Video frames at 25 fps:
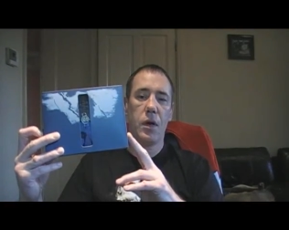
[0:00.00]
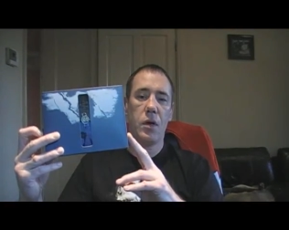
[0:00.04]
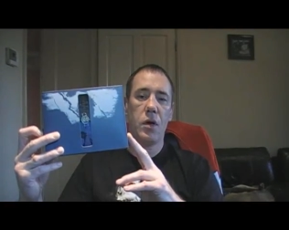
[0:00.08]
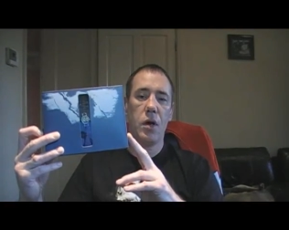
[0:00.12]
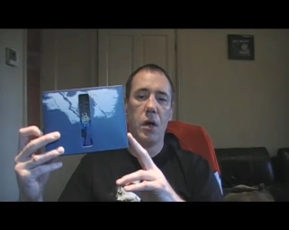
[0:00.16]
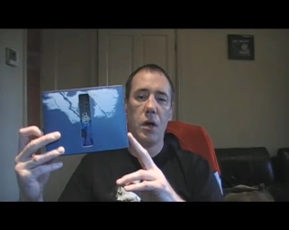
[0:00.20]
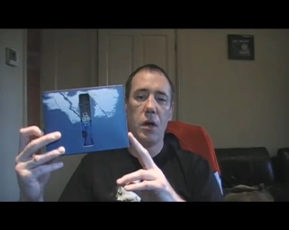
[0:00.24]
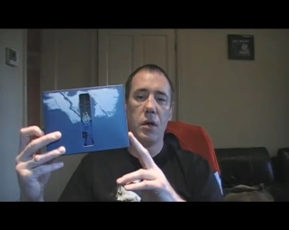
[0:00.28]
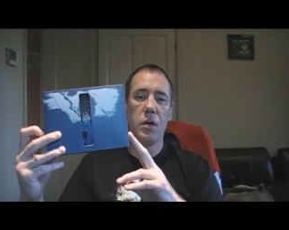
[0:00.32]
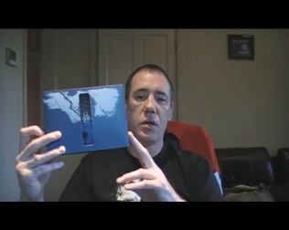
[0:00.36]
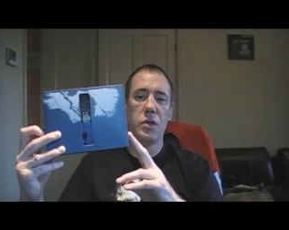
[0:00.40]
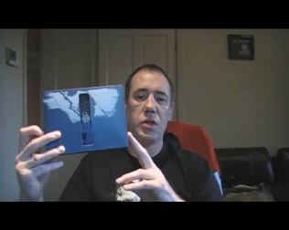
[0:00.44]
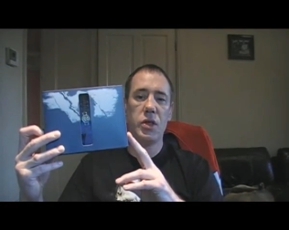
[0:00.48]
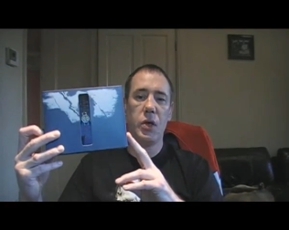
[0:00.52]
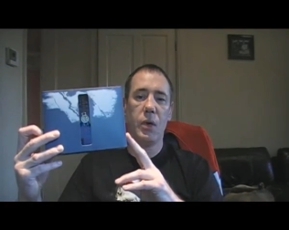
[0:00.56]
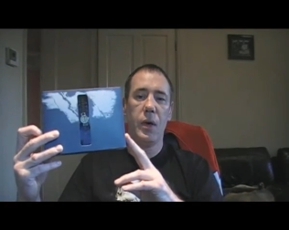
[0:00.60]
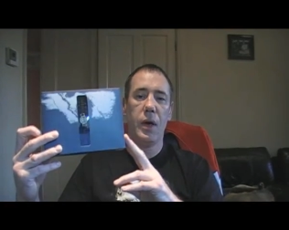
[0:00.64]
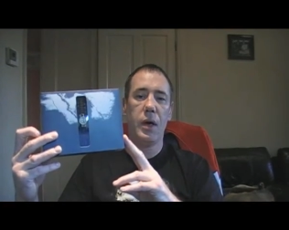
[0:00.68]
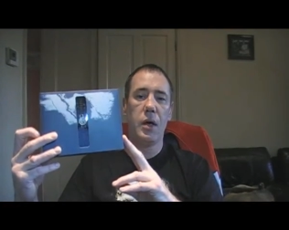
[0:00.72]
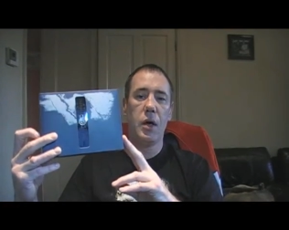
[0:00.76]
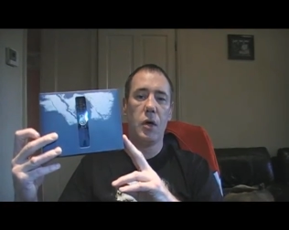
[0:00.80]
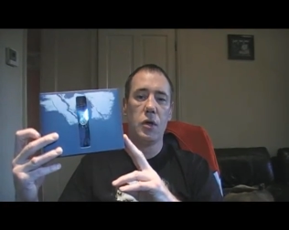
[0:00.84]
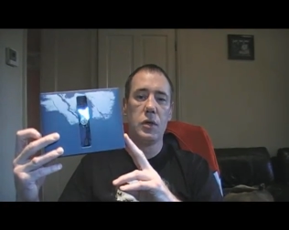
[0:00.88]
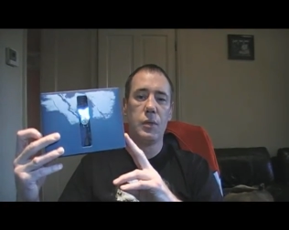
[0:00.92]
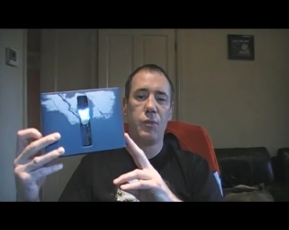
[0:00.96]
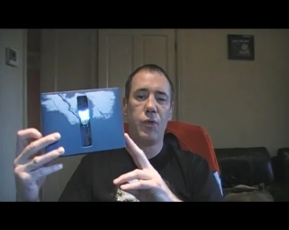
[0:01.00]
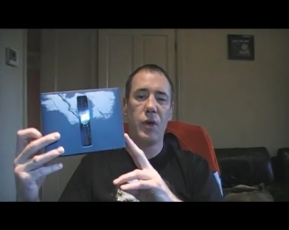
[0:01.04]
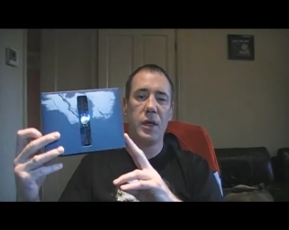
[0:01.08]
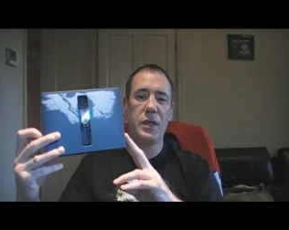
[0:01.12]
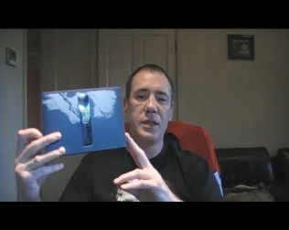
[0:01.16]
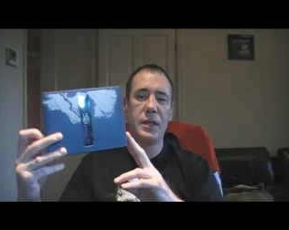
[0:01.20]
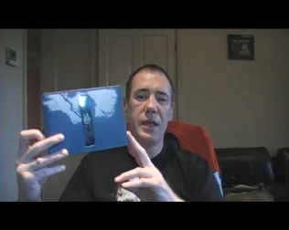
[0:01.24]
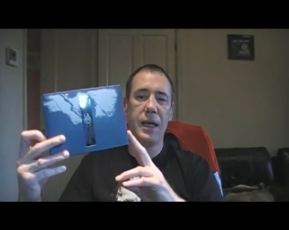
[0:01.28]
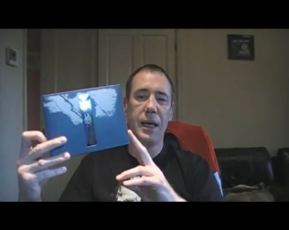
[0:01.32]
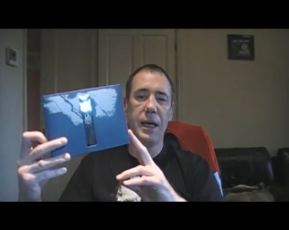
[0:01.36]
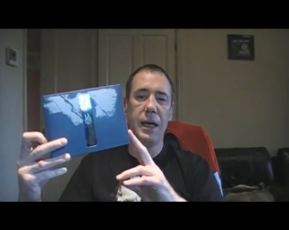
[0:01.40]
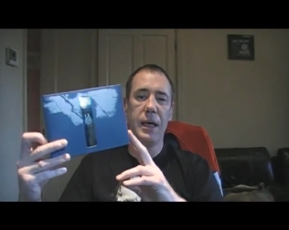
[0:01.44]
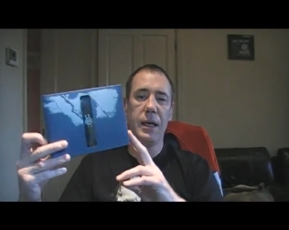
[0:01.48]
Call of Duty Ghost
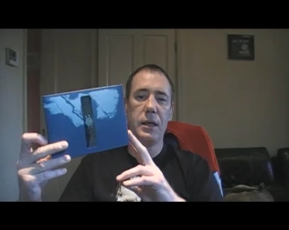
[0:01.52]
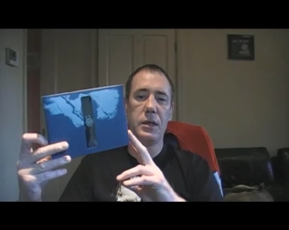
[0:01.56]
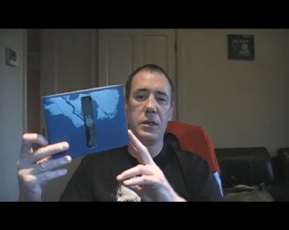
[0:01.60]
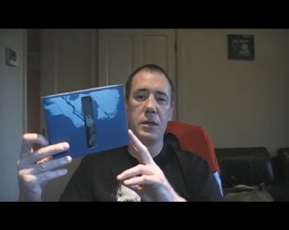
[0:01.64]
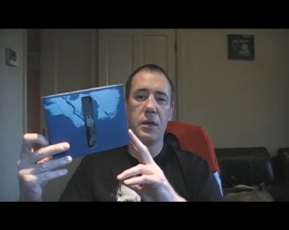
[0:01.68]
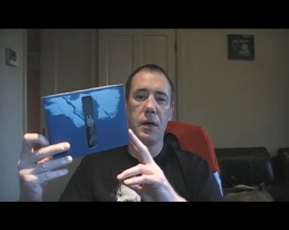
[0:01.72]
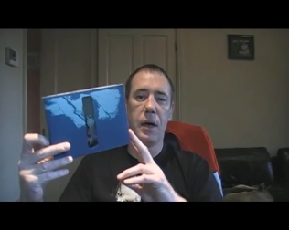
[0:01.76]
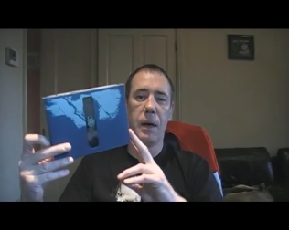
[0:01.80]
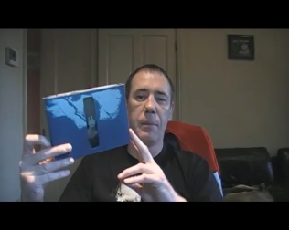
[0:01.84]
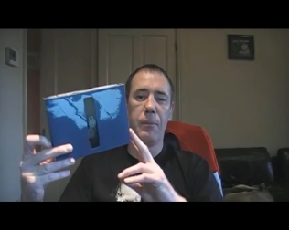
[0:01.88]
Prestige.